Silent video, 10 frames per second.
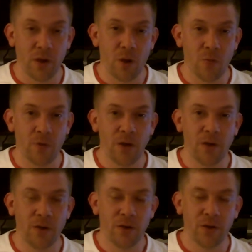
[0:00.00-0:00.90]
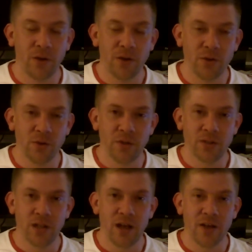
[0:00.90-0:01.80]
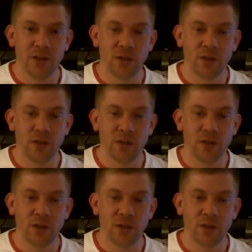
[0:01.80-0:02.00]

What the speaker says: and hope you're gonna enjoy this class.